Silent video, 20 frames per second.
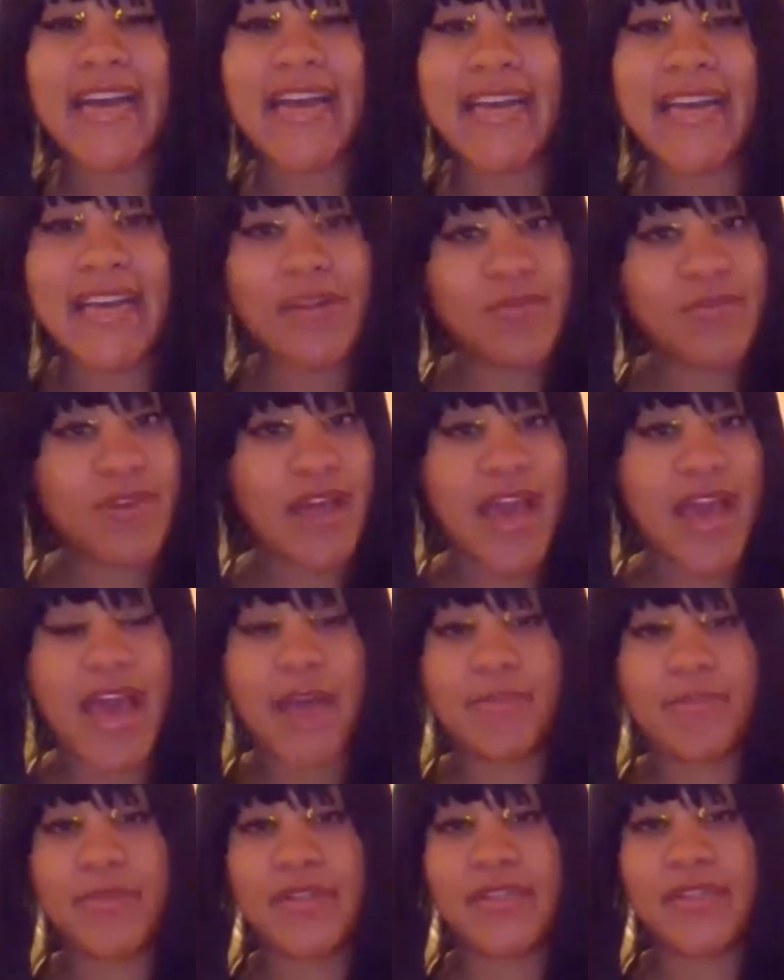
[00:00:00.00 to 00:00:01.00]
I get where it
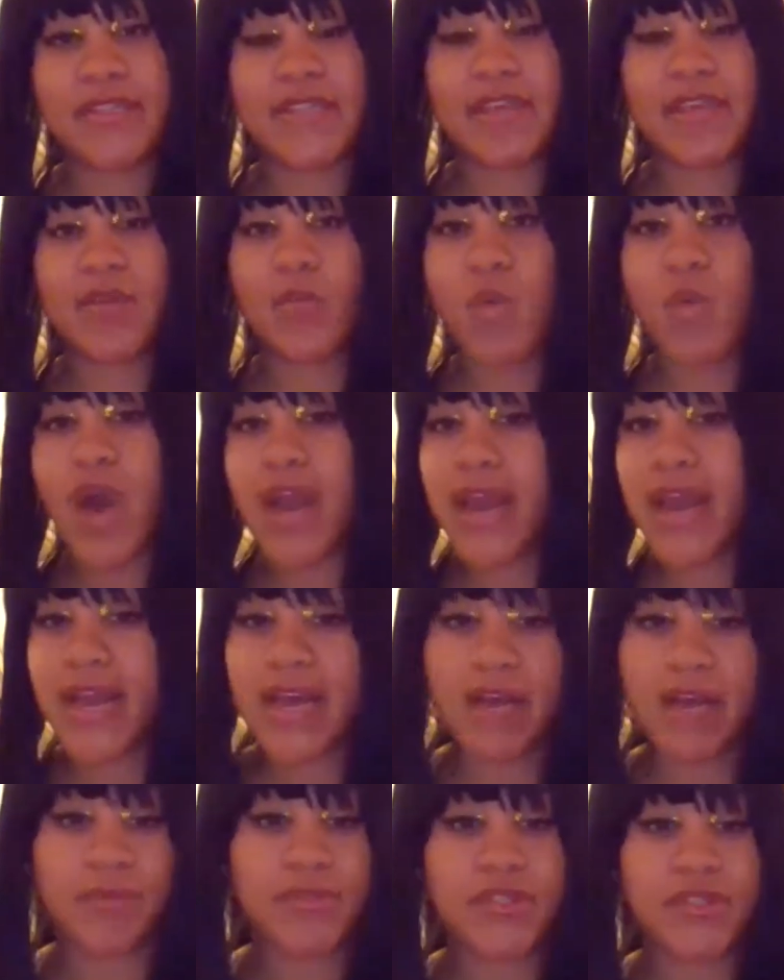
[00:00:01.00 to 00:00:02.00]
happens and why
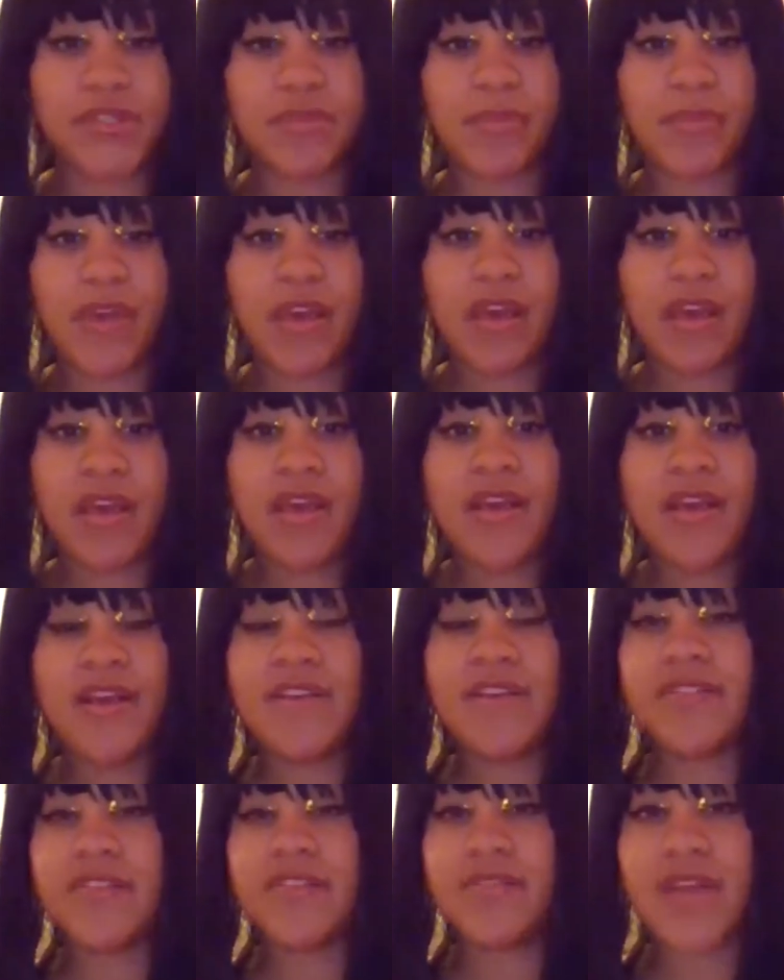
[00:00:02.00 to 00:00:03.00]
it comes to me.
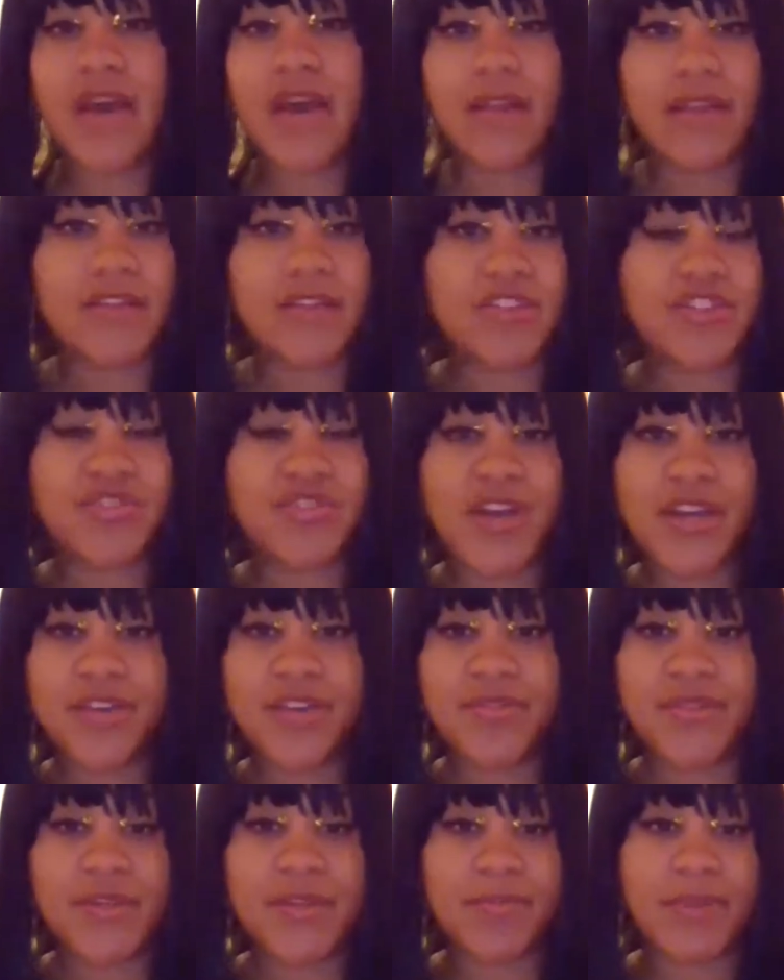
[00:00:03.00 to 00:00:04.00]
So now let's try
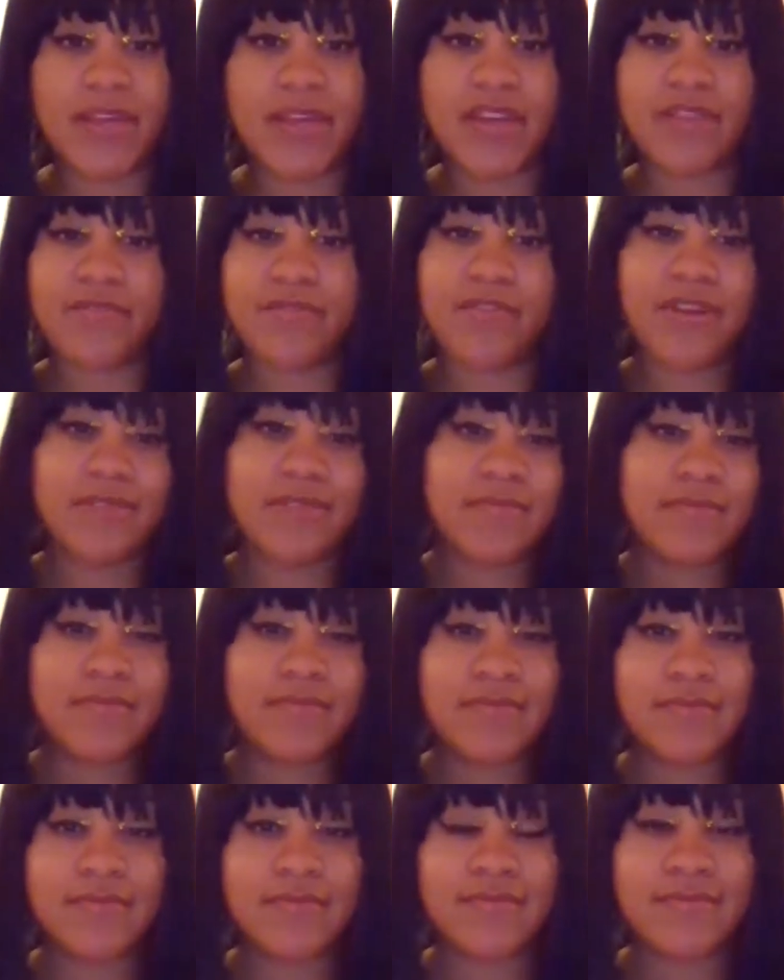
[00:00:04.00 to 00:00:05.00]
to do something different.
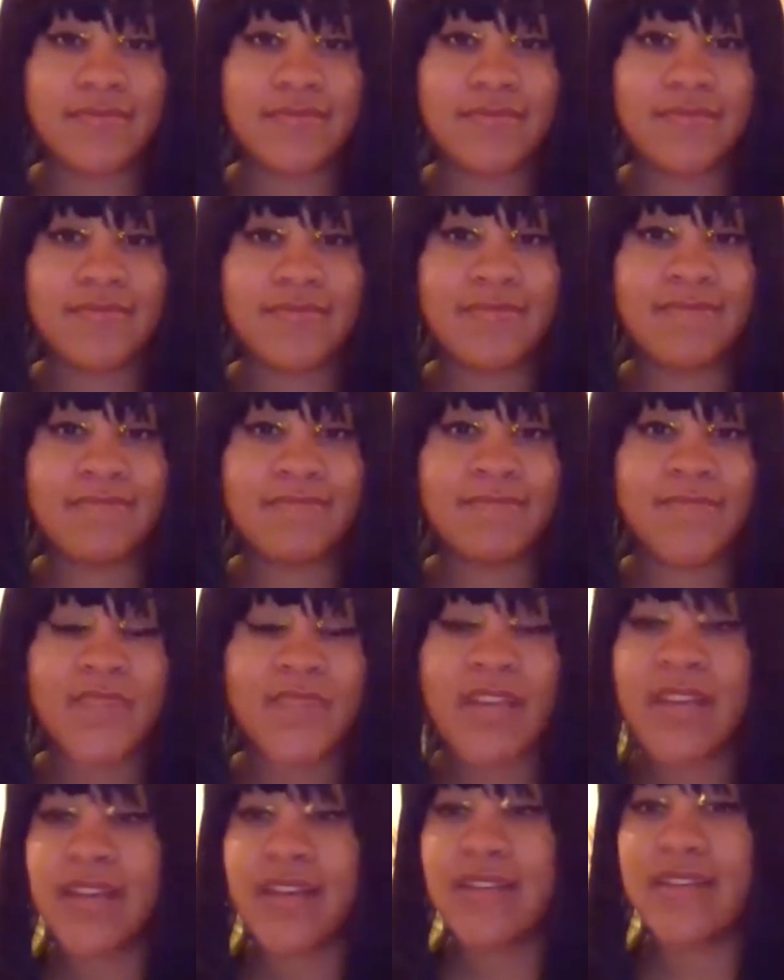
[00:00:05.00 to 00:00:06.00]

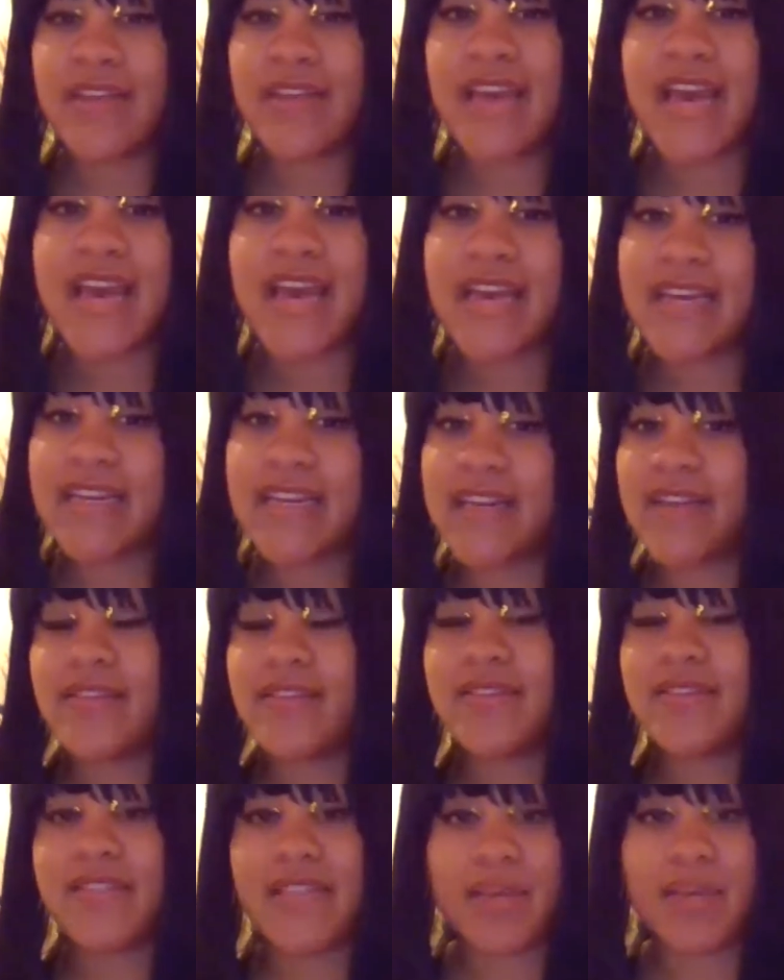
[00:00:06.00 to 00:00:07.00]

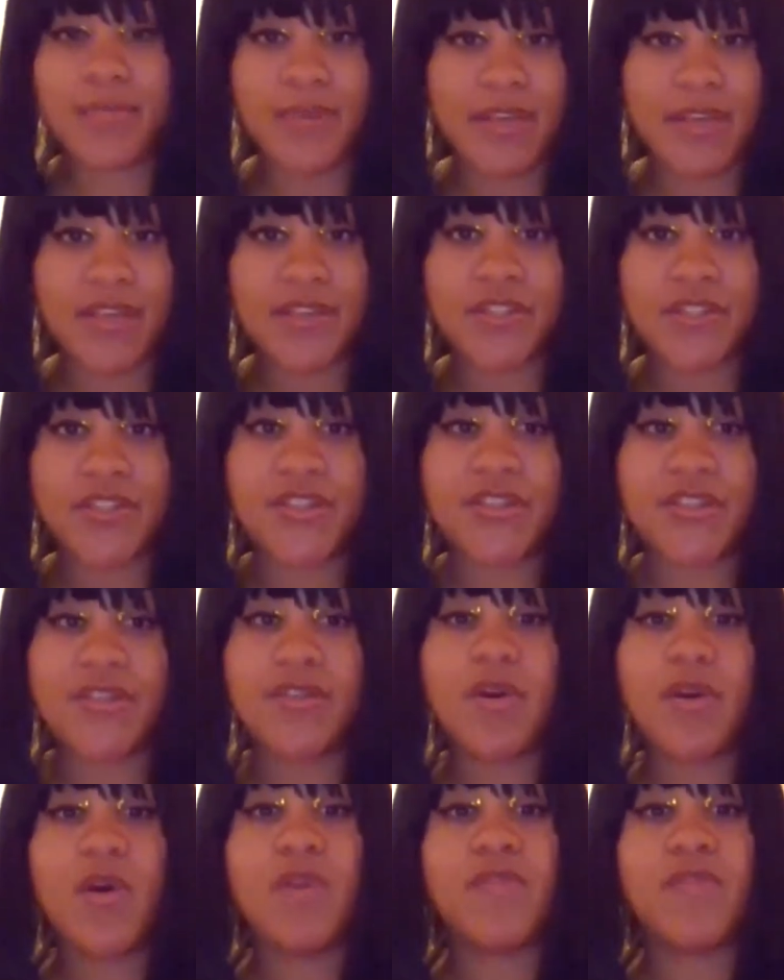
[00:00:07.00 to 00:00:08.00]
Another step is
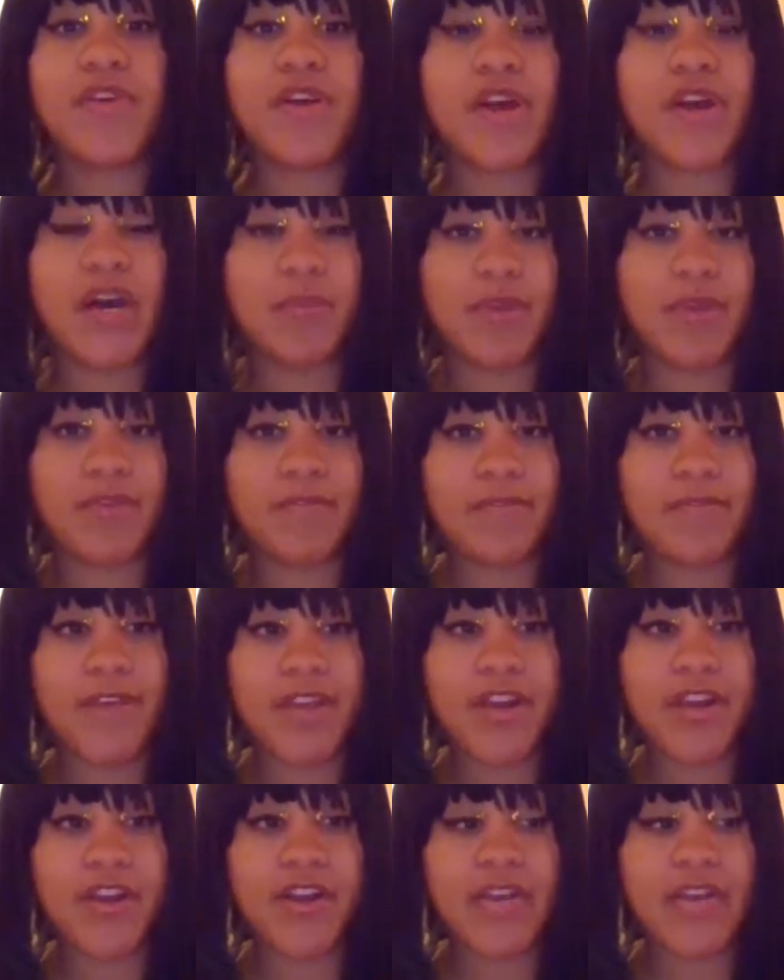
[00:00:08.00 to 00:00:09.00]
to overcoming
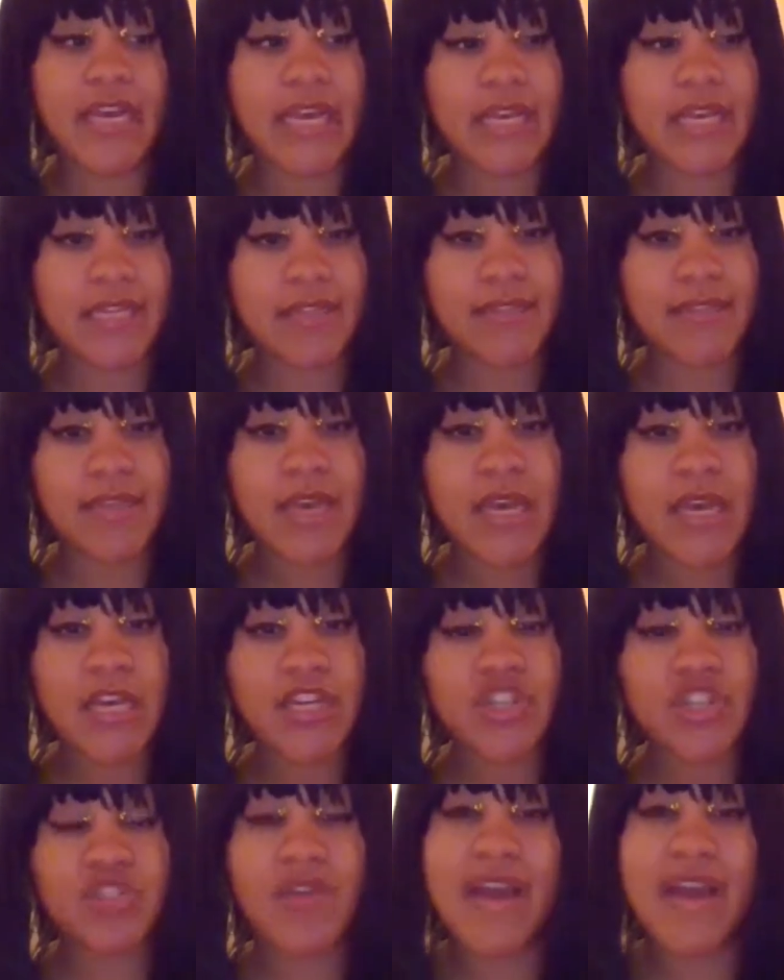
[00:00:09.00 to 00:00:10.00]
fear is
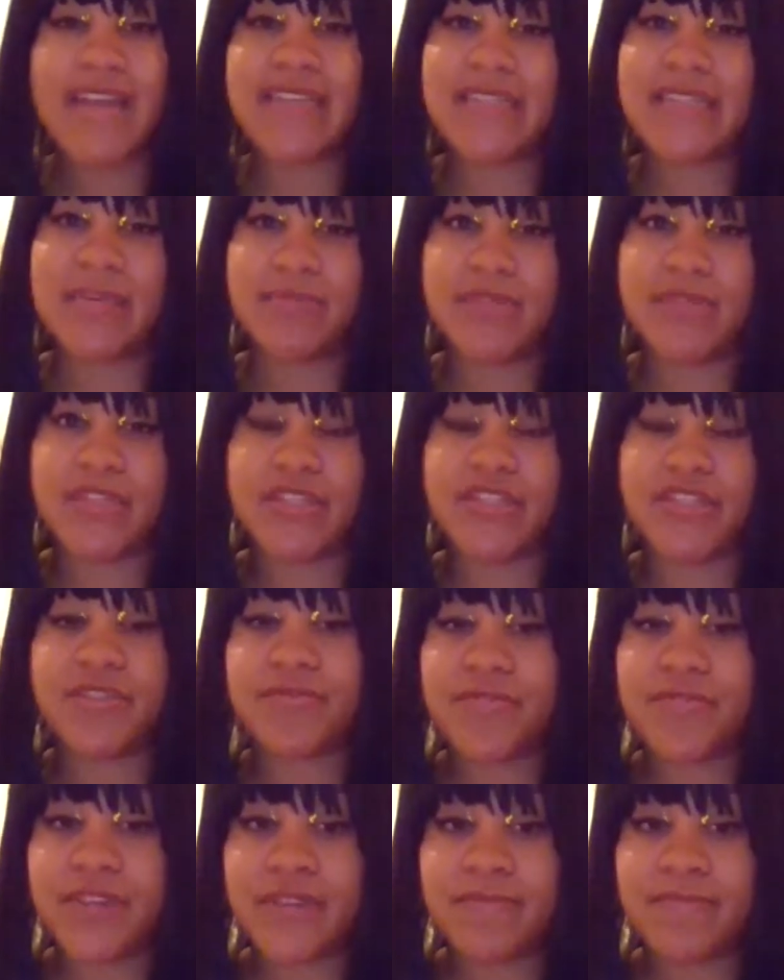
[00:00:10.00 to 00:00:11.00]
trying something
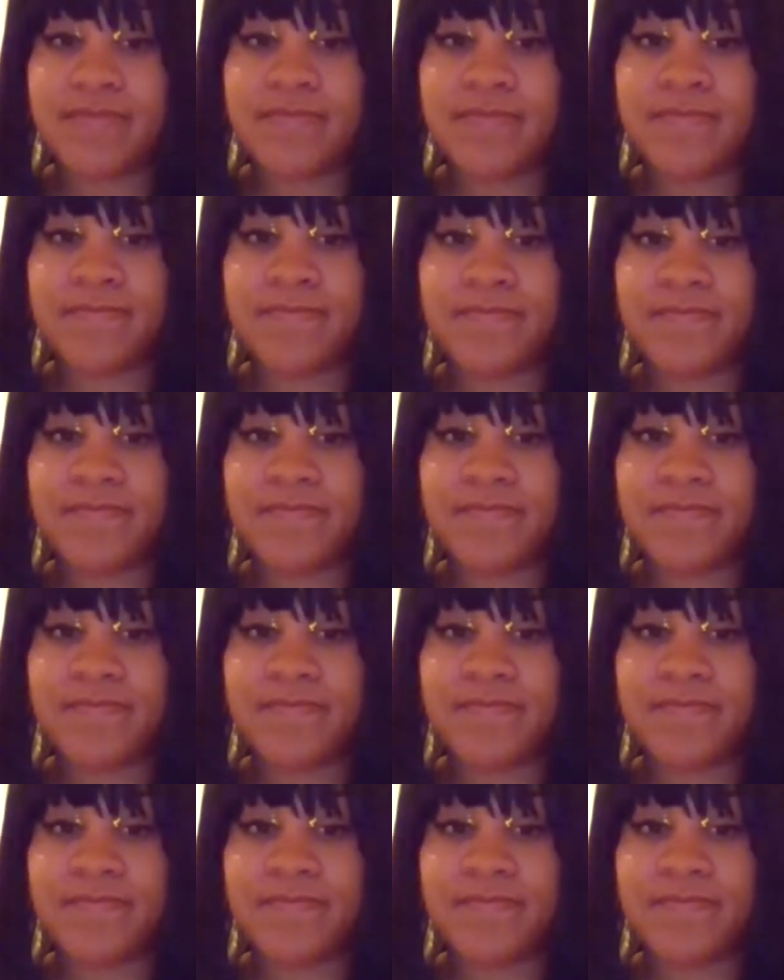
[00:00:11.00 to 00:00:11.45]
different.